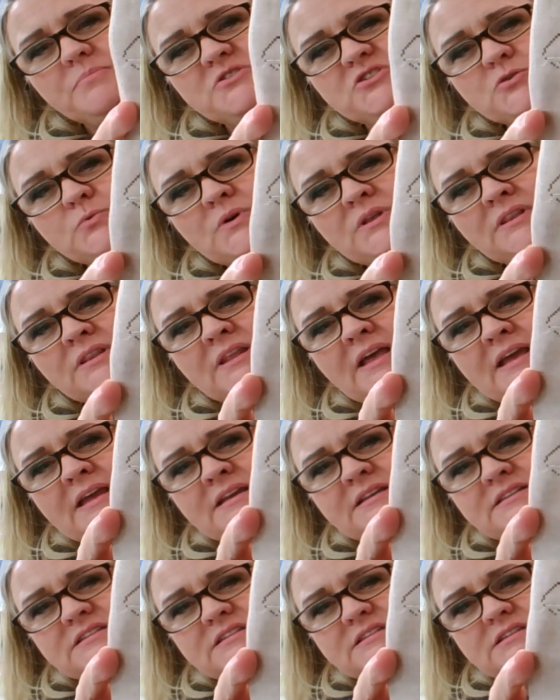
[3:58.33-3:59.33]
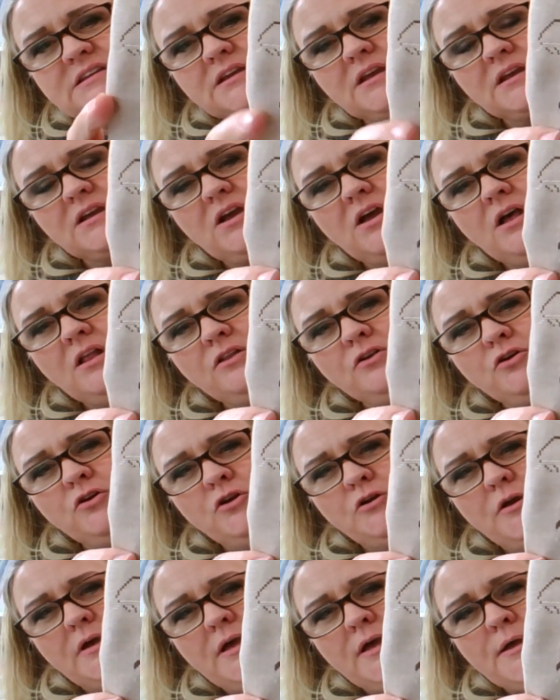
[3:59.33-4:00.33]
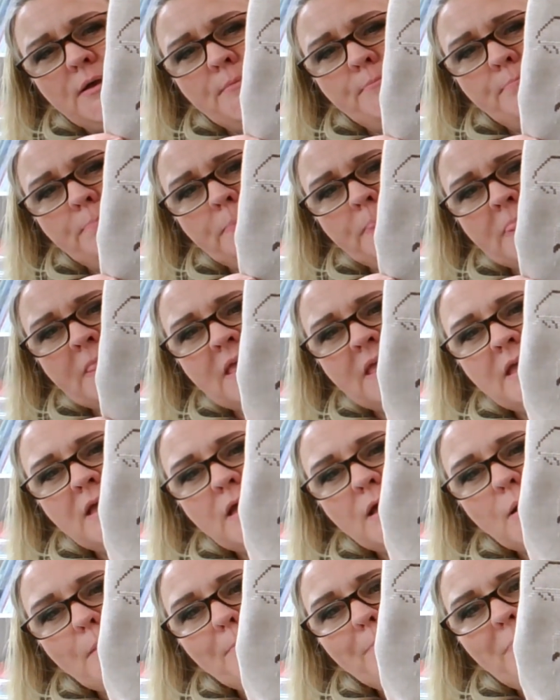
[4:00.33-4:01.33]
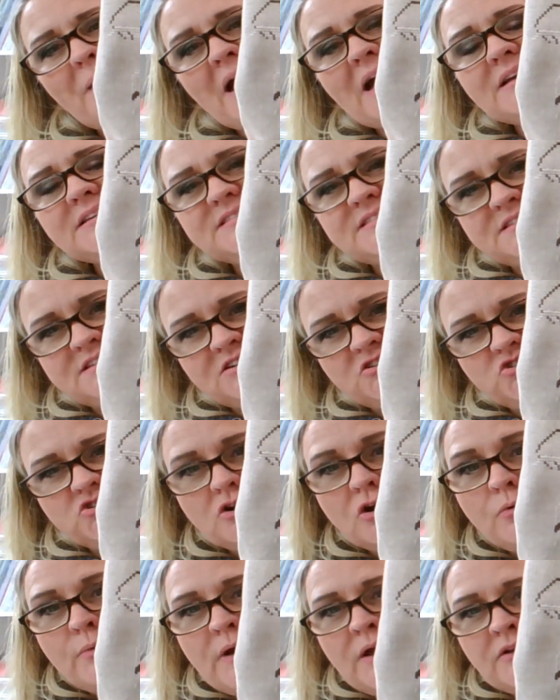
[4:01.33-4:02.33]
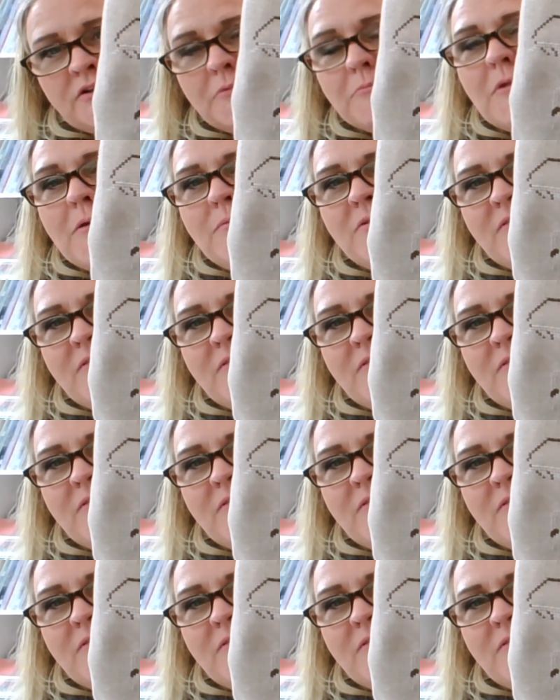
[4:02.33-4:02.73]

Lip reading: do a light colored back stitch around it. Maybe